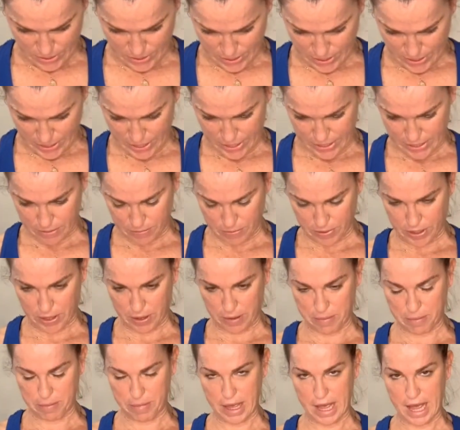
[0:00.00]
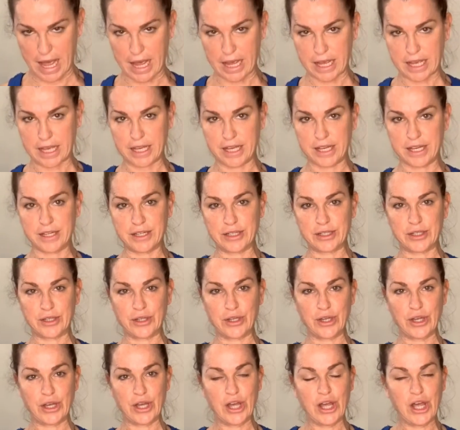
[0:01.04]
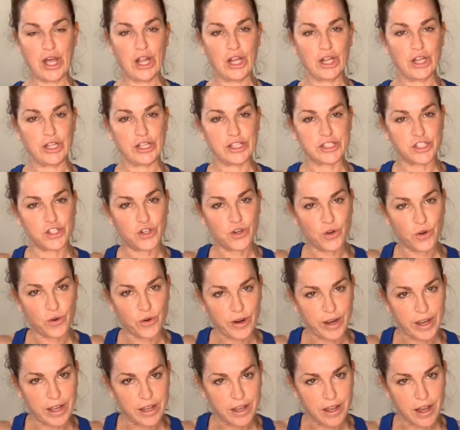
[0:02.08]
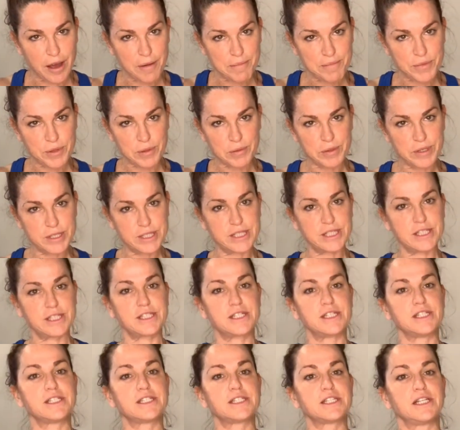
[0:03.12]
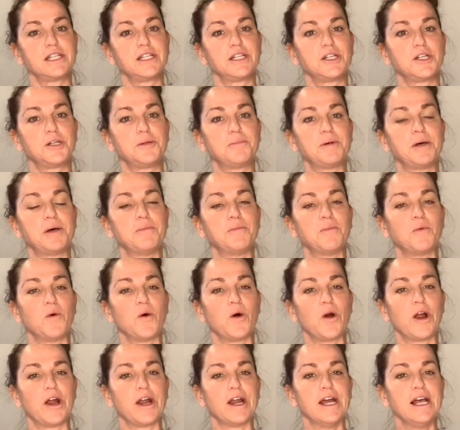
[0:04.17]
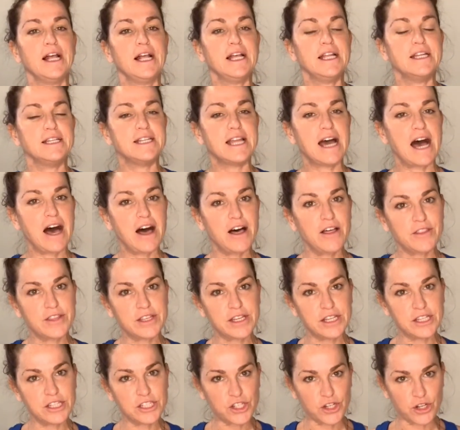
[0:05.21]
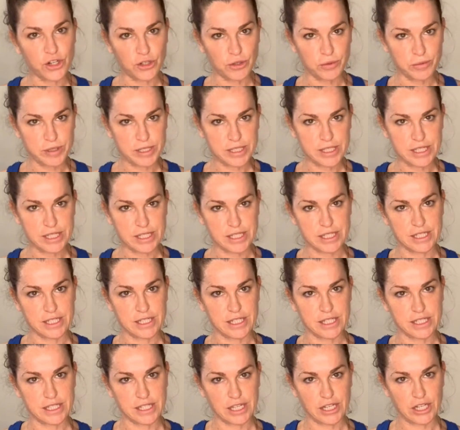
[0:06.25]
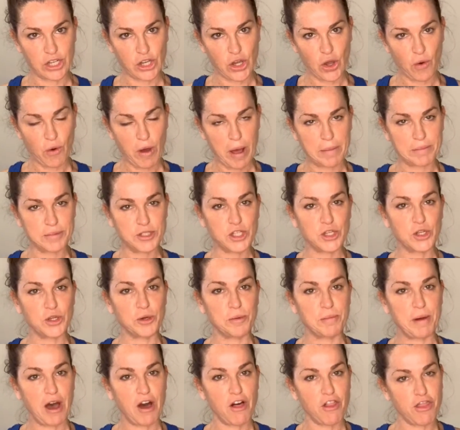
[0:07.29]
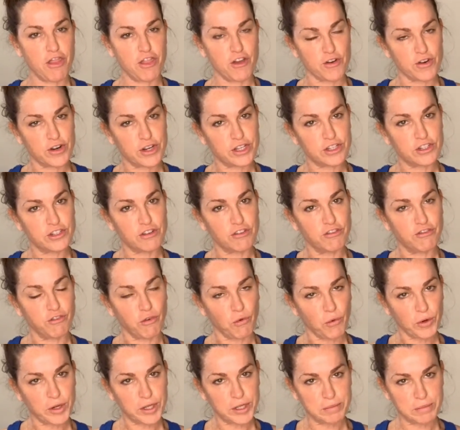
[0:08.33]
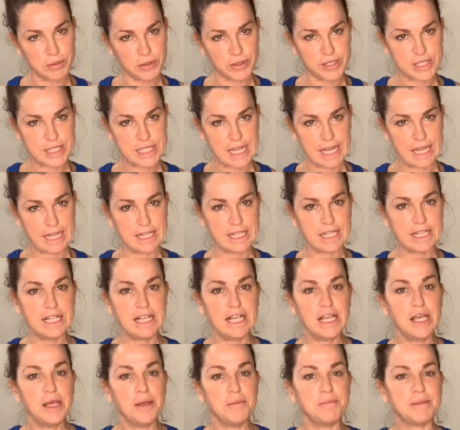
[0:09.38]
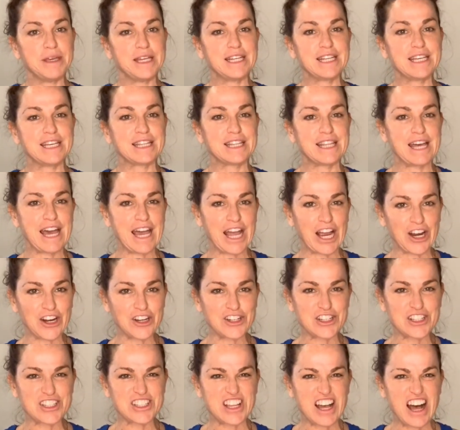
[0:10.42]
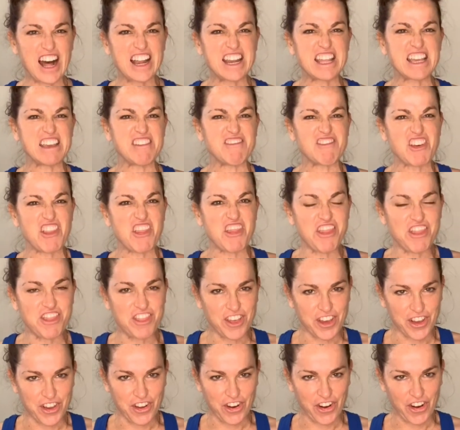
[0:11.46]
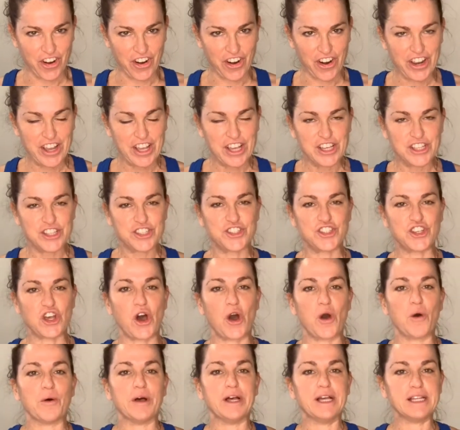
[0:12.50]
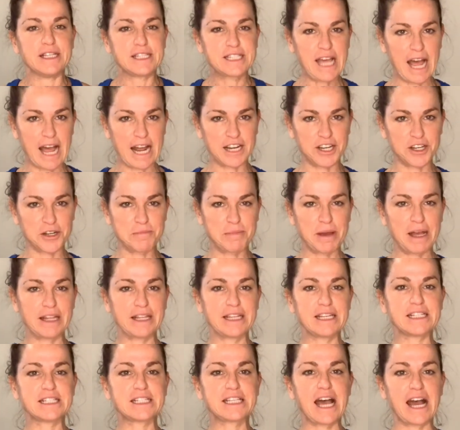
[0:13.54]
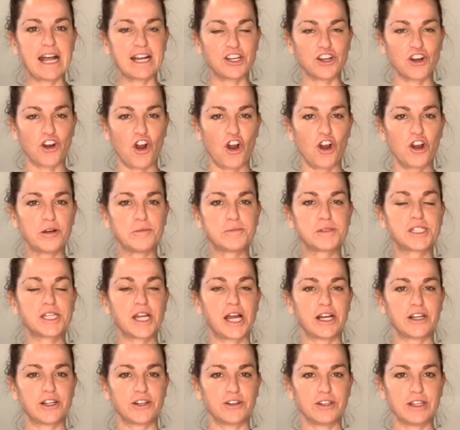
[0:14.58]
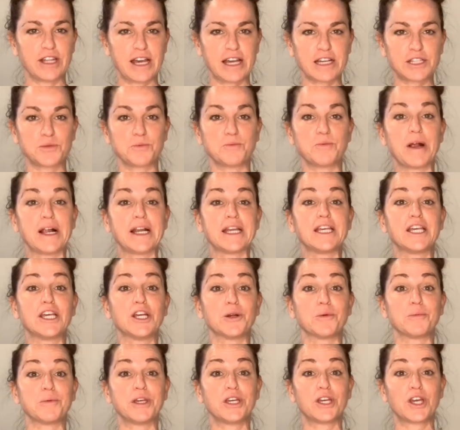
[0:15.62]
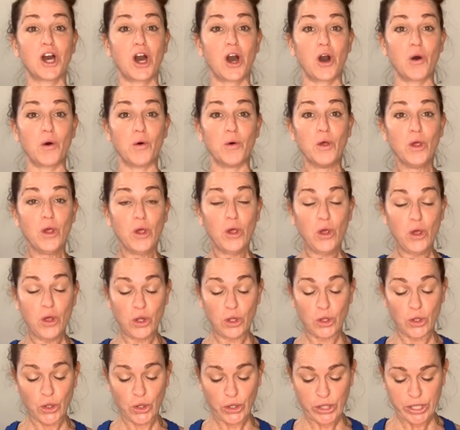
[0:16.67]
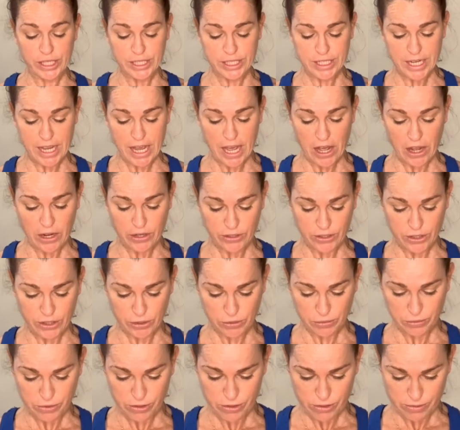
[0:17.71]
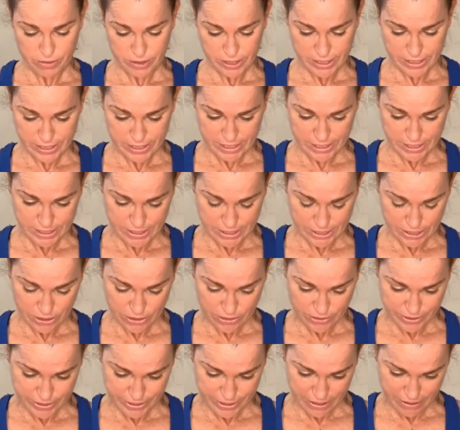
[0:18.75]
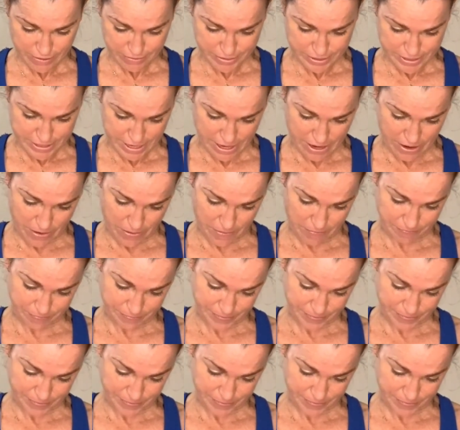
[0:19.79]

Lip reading: and then we come back. Let's crank up the resistance a little bit more. Now the internal resistance is going to go up to about 30 to 40%, meaning the air just got even thicker. So tighten your belly, tighten your arms, tighten your legs. Ready? Here we go. Looking down. We're resisting ourselves now.